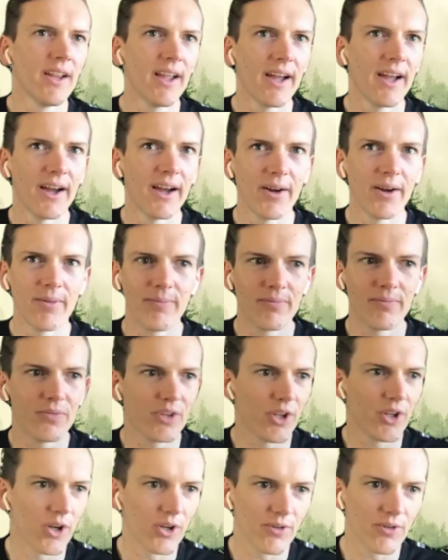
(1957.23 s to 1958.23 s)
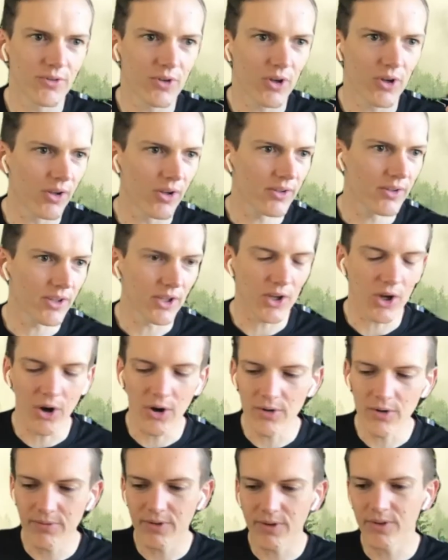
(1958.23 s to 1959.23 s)
Um, you know, you've got the
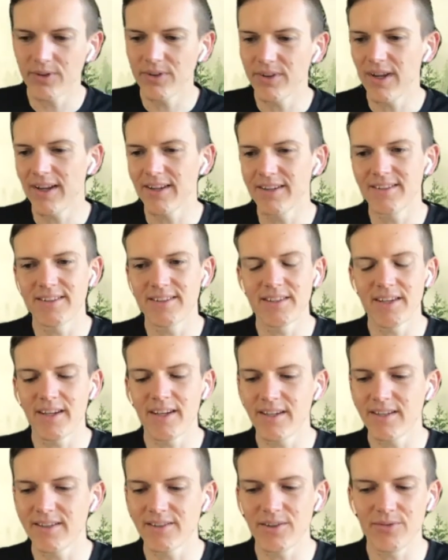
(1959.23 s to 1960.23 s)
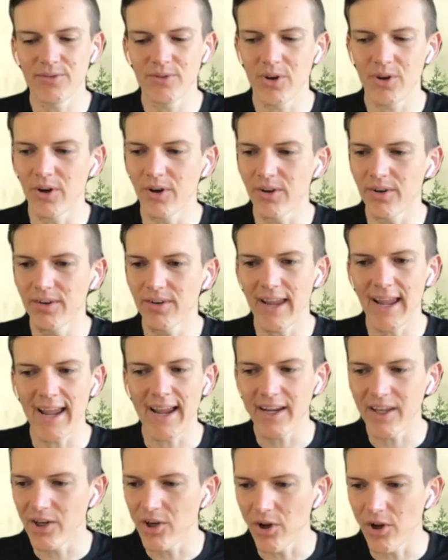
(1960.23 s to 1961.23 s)
COVID uh, disease, you've got
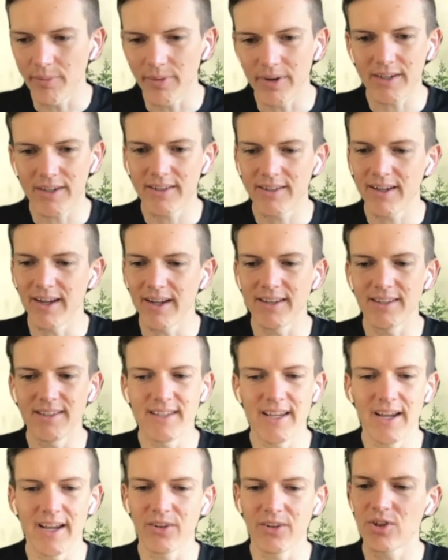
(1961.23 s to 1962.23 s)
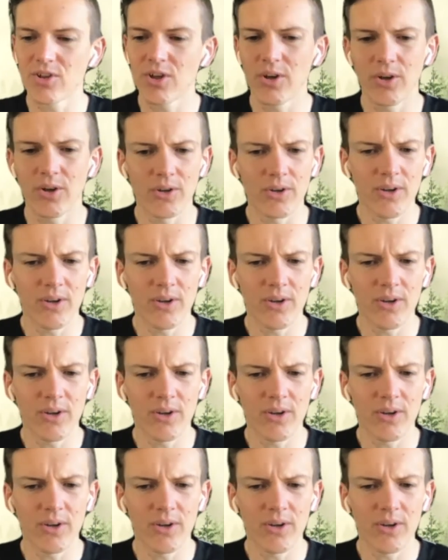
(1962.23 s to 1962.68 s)
economic uh, downturn.